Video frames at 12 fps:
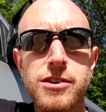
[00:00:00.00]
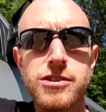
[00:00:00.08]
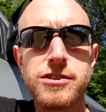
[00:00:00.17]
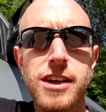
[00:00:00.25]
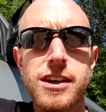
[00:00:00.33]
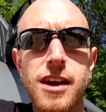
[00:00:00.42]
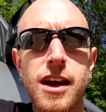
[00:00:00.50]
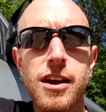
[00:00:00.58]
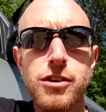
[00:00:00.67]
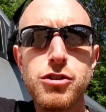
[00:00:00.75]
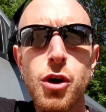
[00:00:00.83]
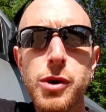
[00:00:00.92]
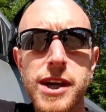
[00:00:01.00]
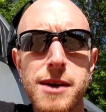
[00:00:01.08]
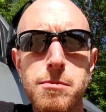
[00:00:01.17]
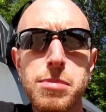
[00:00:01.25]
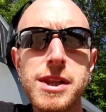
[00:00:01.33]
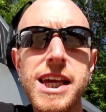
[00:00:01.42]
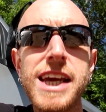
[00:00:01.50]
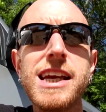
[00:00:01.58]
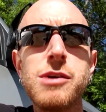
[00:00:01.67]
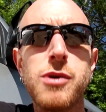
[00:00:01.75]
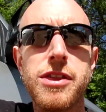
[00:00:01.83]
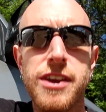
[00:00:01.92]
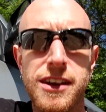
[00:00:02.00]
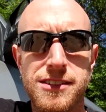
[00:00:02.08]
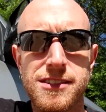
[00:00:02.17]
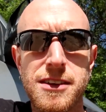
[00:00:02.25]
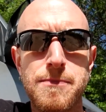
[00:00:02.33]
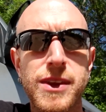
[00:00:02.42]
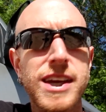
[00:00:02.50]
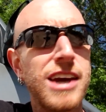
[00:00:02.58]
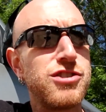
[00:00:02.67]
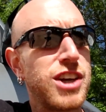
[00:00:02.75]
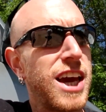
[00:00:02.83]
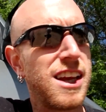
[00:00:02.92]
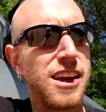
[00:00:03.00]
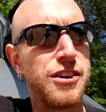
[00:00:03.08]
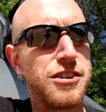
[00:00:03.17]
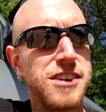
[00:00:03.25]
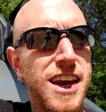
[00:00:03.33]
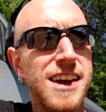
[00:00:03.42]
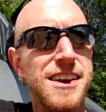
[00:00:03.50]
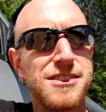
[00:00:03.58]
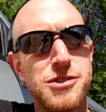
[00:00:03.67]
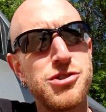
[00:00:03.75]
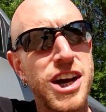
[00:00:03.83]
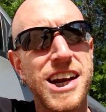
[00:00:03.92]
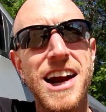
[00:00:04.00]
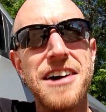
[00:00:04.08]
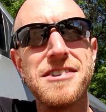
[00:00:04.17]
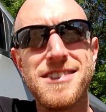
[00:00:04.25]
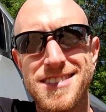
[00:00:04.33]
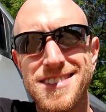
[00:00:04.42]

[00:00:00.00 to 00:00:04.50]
She said, "Don't get bleedy with this," in case you can't understand it, so check it out.